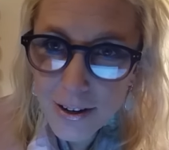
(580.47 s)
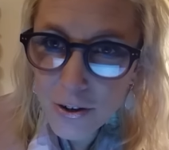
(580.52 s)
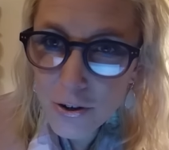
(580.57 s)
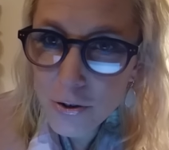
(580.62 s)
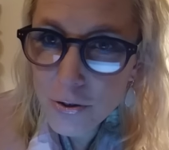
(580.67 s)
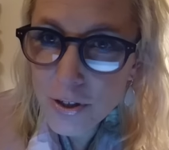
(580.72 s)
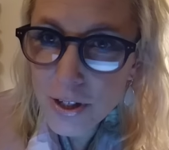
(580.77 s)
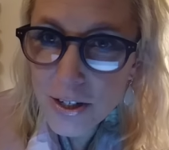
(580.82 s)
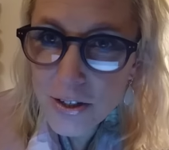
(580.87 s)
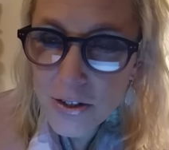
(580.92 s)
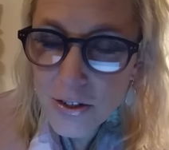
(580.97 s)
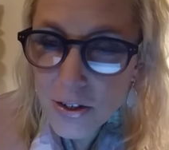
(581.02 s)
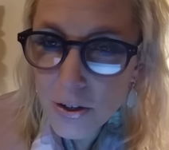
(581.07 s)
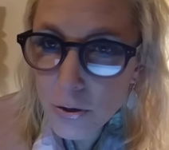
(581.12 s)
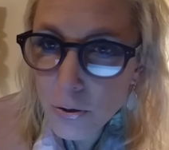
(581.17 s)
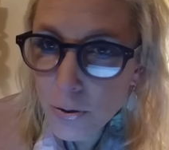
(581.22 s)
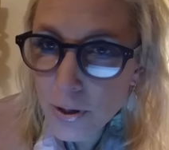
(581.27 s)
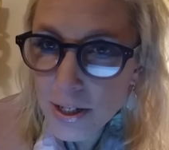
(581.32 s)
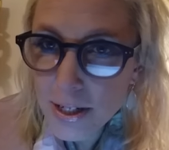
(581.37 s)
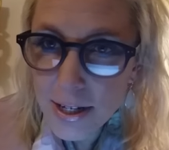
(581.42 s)
who does
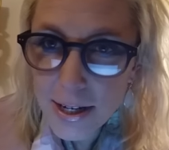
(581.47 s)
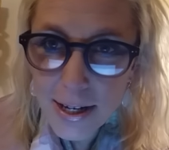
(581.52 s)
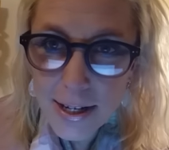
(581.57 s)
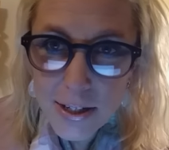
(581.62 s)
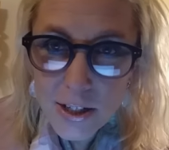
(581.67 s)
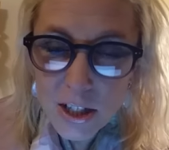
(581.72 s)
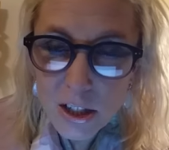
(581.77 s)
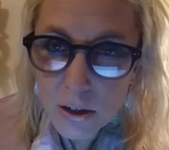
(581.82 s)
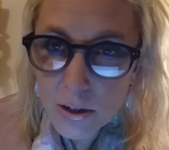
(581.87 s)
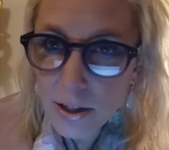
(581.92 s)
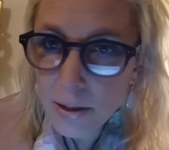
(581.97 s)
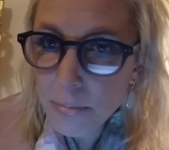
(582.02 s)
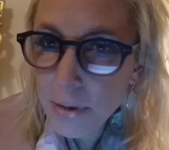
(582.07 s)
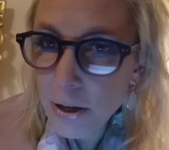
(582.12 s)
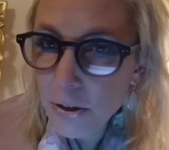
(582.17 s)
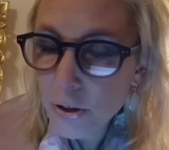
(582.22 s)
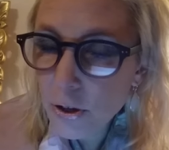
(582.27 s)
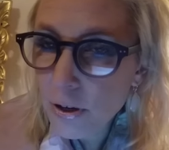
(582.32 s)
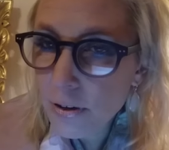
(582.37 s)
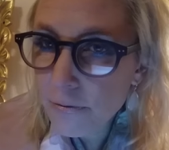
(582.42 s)
who is learning
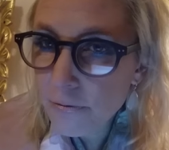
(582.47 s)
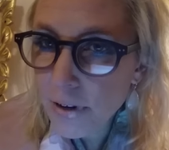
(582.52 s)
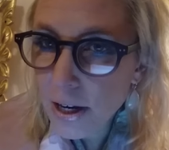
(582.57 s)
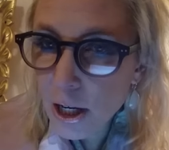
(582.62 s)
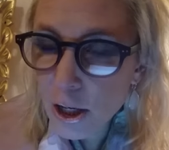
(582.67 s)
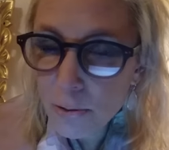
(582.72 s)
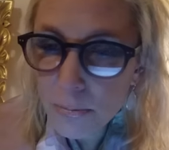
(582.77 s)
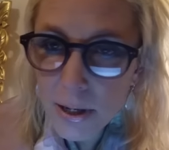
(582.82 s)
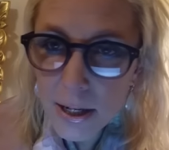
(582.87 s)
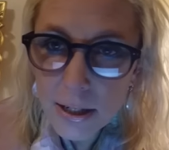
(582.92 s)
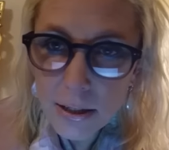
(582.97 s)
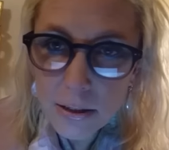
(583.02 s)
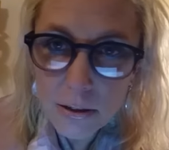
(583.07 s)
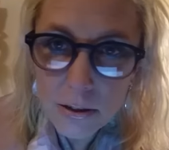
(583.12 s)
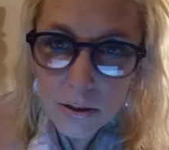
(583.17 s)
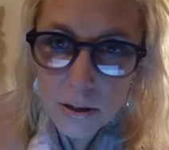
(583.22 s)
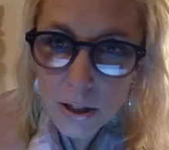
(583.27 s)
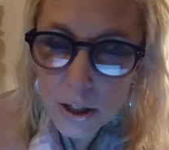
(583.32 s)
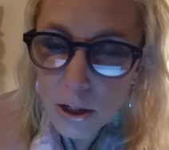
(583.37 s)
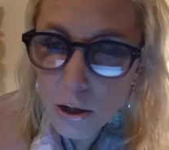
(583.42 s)
about their environment,
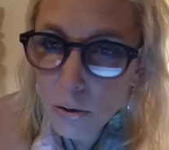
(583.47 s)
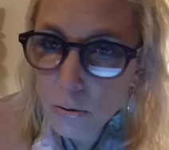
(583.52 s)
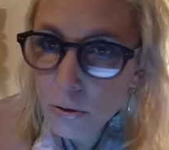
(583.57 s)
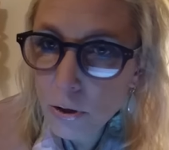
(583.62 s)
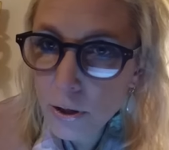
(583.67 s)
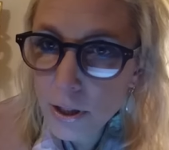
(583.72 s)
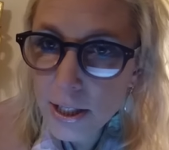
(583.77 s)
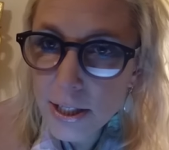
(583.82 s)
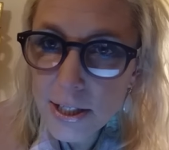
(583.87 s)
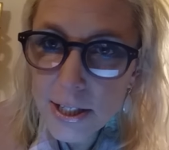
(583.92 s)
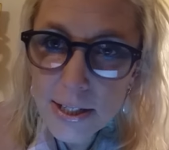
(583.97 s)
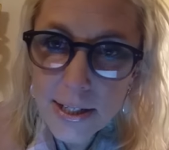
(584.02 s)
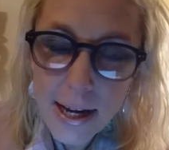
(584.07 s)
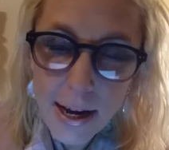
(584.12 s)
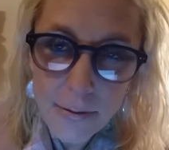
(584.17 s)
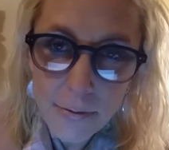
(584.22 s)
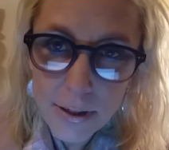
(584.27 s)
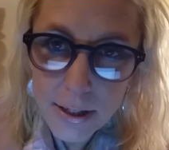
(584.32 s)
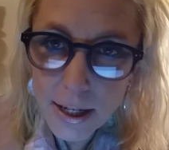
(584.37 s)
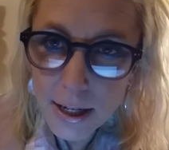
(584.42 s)
you know, learning to
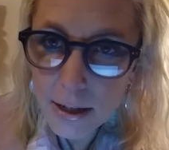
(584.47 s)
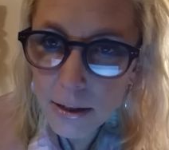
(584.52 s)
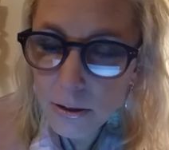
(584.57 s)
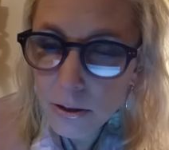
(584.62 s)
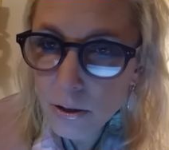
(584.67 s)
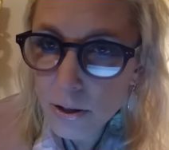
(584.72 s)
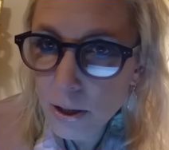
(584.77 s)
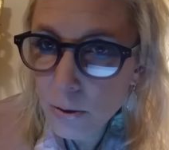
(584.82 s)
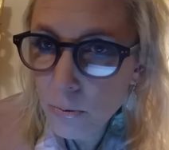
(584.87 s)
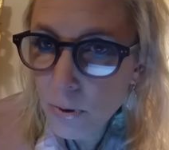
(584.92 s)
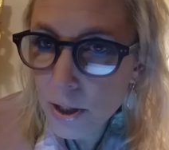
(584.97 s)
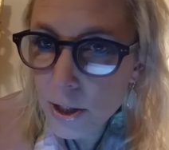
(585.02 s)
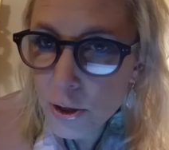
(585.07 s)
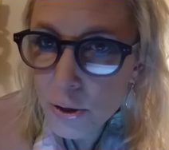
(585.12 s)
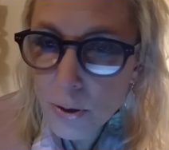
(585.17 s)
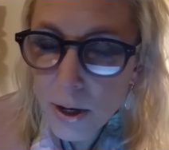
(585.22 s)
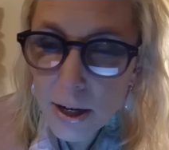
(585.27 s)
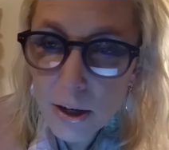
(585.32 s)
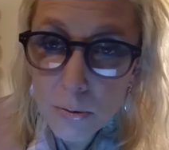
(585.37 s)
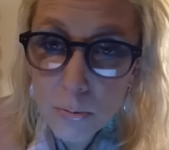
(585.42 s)
navigate, learning what
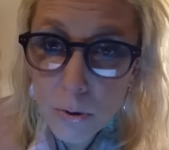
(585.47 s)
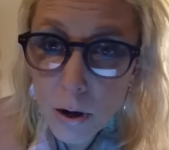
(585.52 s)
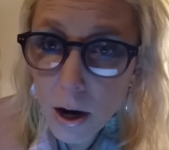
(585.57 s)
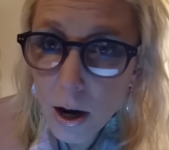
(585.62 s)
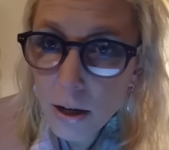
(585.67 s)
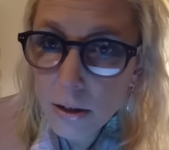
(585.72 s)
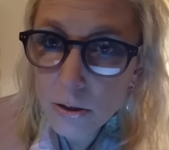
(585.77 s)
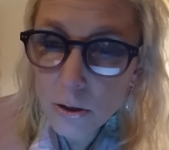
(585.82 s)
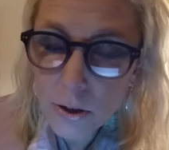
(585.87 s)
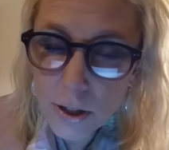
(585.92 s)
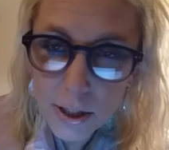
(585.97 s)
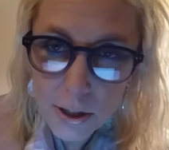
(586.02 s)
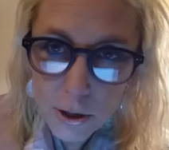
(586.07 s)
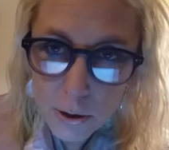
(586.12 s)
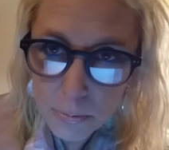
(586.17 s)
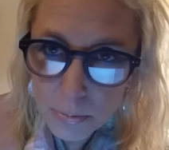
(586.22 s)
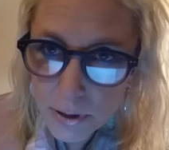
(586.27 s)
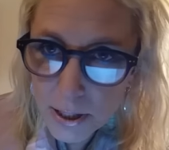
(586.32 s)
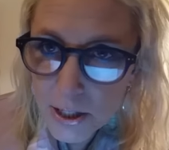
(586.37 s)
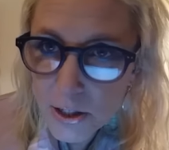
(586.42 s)
is right or wrong, learning
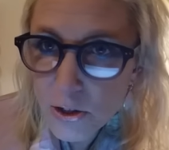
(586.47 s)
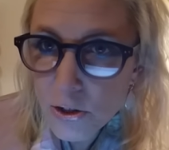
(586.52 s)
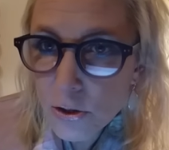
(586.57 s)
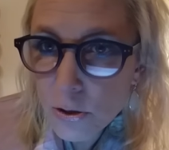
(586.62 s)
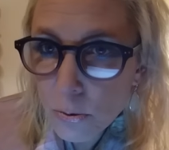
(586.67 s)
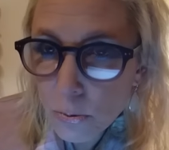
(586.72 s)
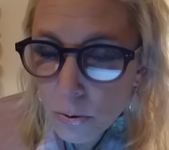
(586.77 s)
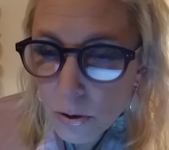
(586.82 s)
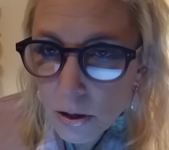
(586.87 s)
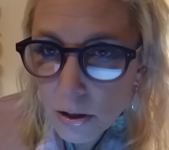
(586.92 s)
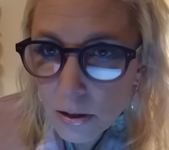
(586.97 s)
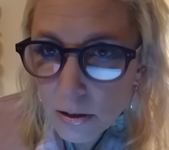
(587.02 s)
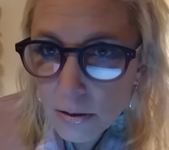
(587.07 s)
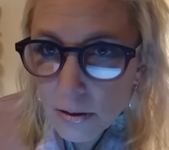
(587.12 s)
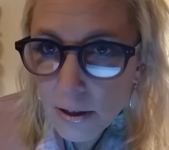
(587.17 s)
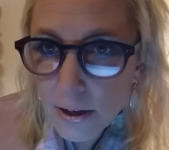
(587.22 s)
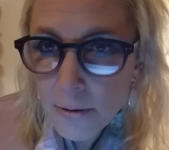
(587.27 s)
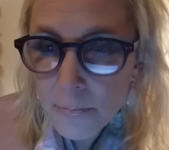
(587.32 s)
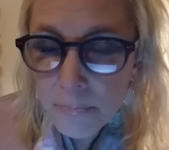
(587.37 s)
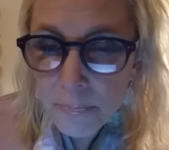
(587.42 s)
their place in the
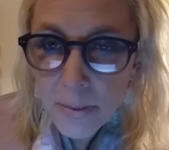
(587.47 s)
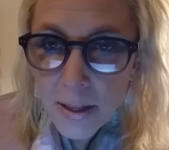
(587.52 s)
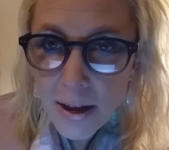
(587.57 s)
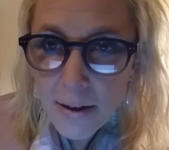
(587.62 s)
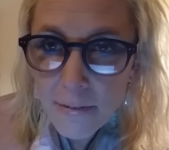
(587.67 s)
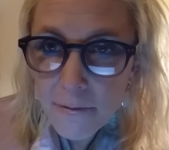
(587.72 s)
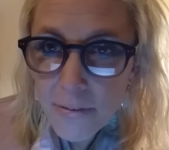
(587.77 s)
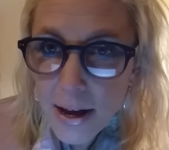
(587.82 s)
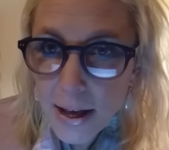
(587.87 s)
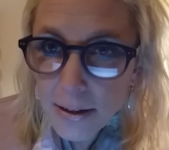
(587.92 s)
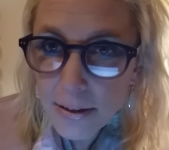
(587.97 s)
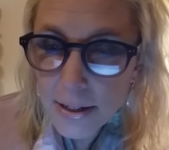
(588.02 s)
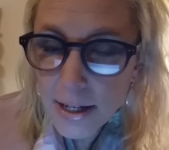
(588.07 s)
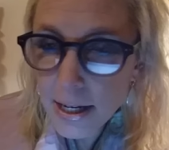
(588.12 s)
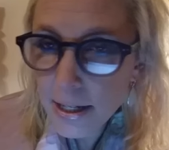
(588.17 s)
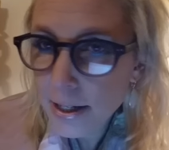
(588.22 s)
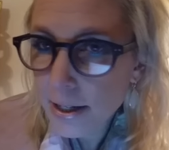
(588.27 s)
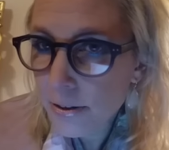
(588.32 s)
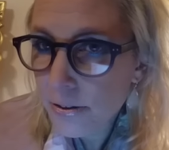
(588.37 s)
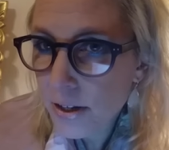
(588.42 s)
world,
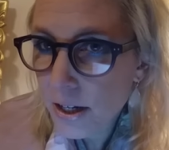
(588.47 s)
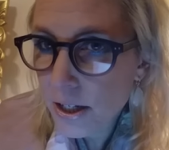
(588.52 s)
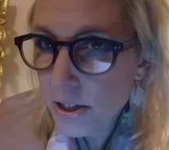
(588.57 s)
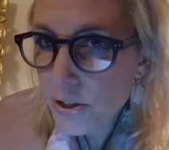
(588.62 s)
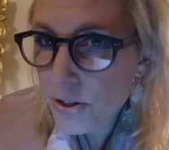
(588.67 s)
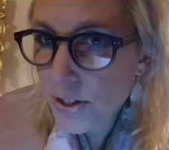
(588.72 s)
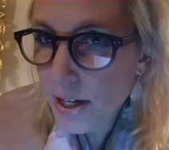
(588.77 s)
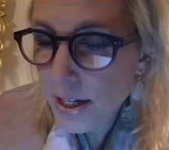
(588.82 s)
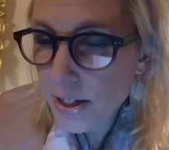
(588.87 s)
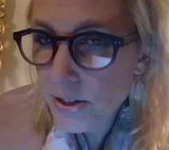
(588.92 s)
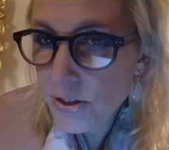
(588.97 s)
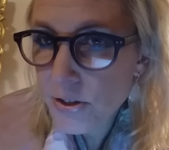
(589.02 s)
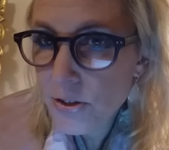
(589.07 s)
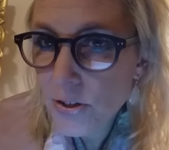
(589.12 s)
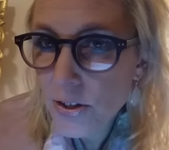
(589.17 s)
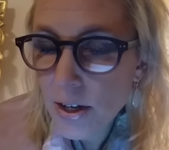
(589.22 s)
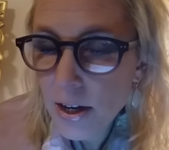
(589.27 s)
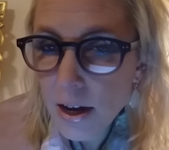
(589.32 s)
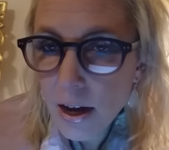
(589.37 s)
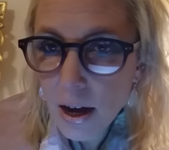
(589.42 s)
validating their
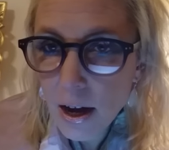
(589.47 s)
sense